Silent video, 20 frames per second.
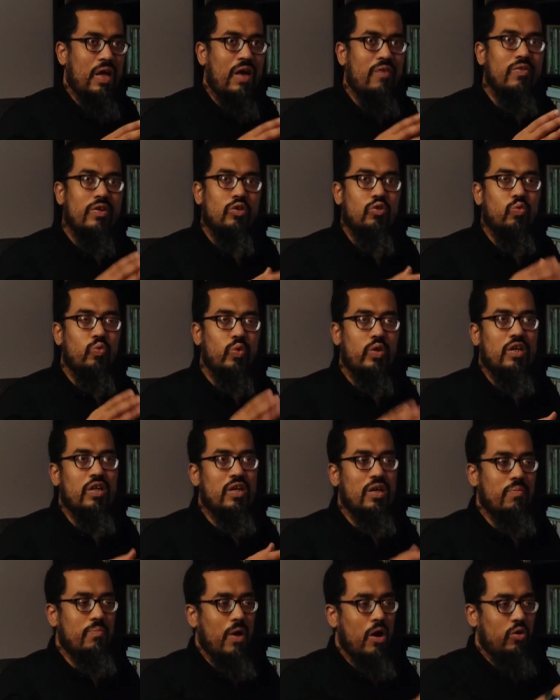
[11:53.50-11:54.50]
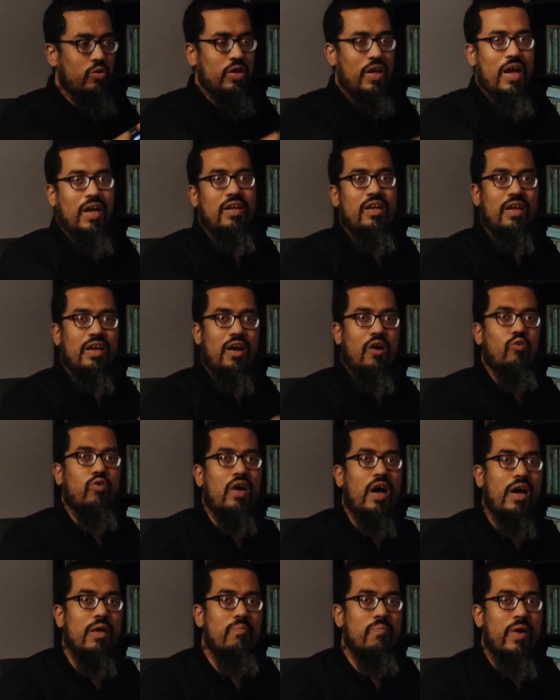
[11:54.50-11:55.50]
having to worry about handing
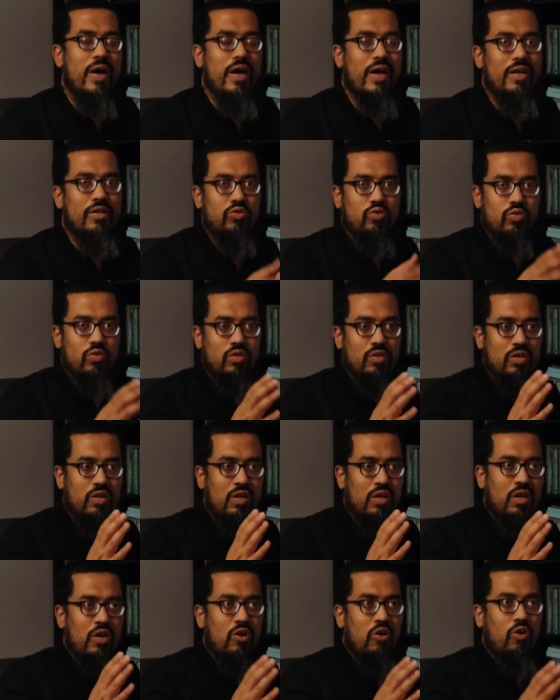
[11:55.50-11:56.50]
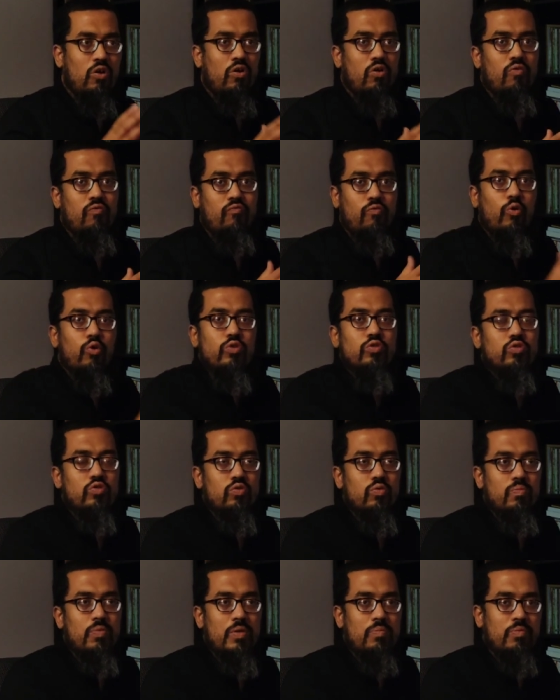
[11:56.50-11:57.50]
out iPads or
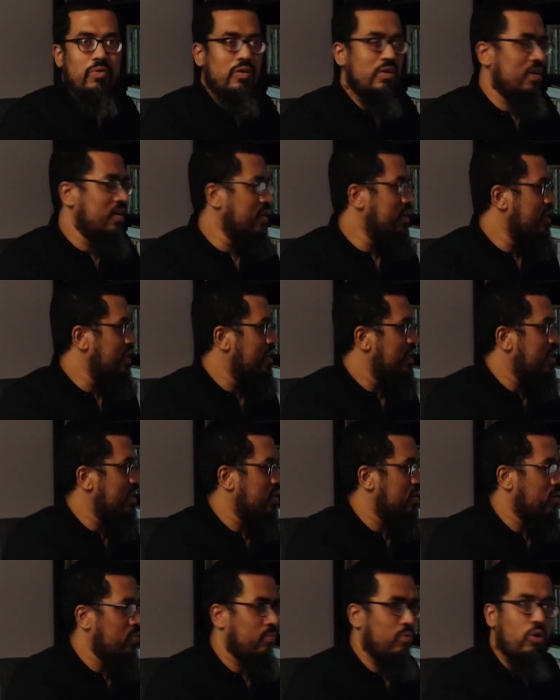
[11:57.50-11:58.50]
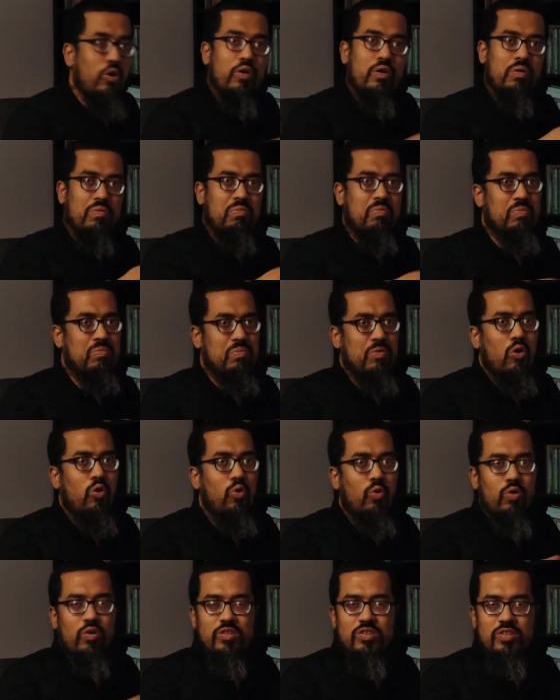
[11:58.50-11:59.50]
phones to people, or
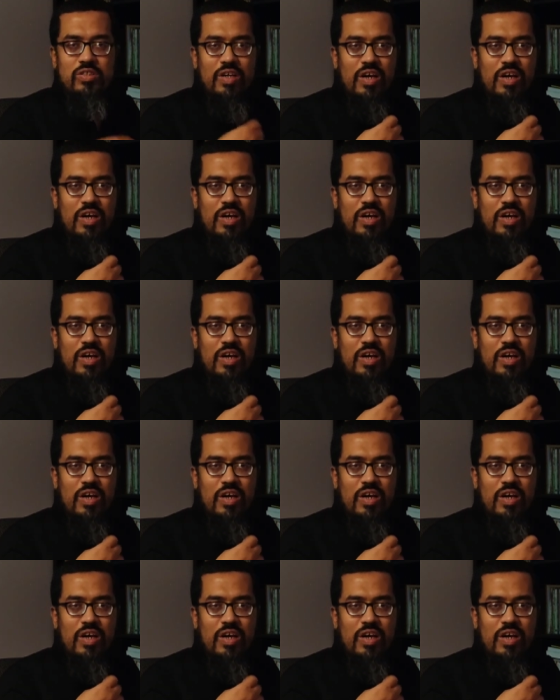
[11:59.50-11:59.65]
old